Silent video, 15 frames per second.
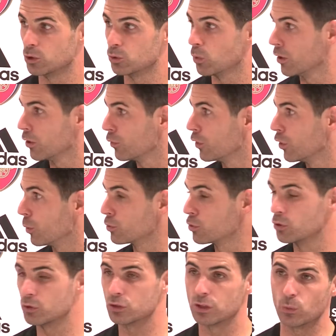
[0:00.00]
He's one of the
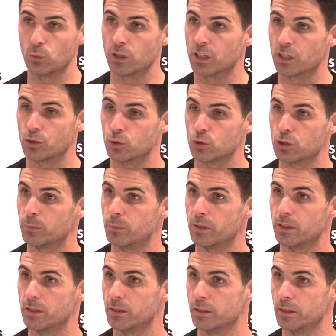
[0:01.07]
options that we can use him
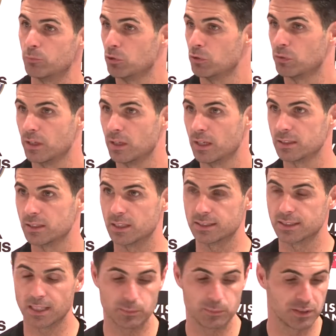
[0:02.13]
in midfield, as an
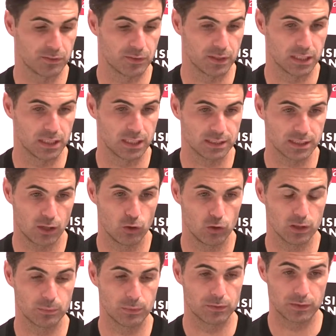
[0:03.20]
attacking midfielder, as a
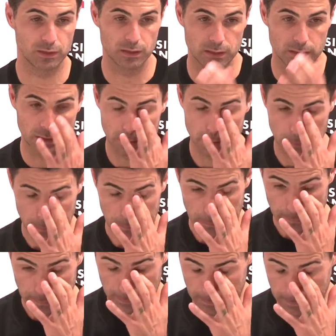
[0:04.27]
holding
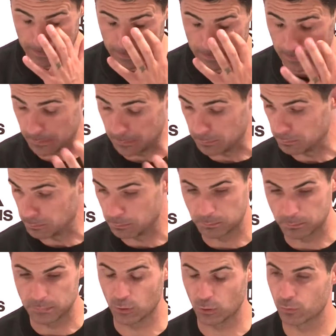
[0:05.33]
midfielder.
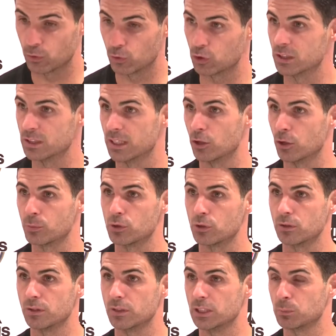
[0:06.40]
Of course, it's an
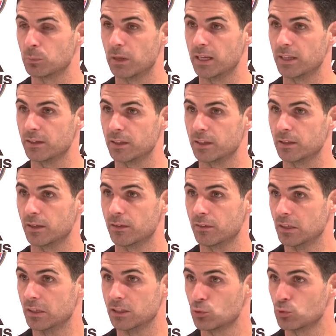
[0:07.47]
option. He's played there. I
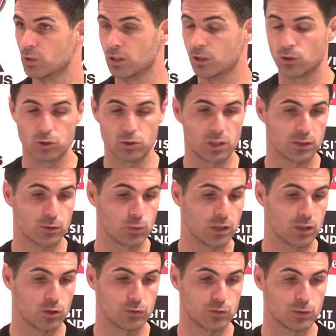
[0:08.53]
think he's really good and
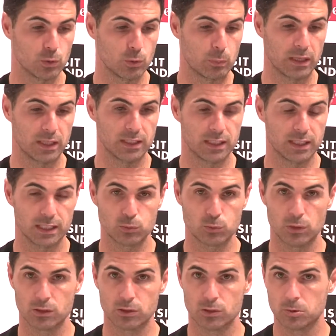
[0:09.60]
really comfortable playing there as
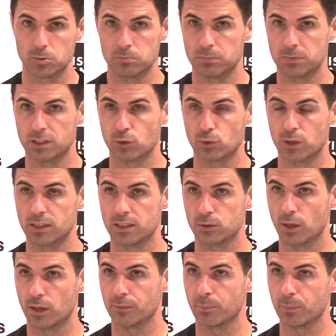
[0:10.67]
well. So it's great
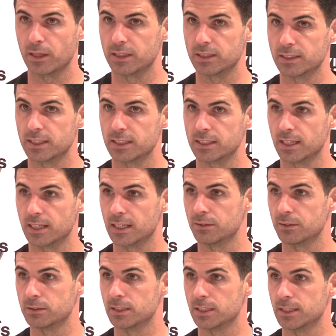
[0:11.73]
to have players that can
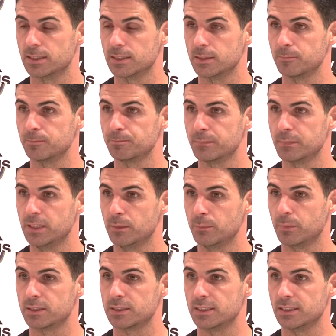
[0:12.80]
give us that
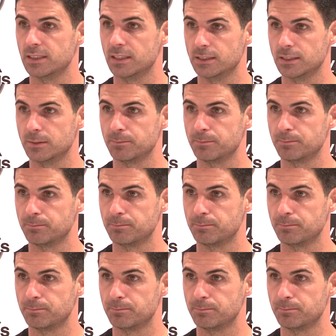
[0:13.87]
versatility.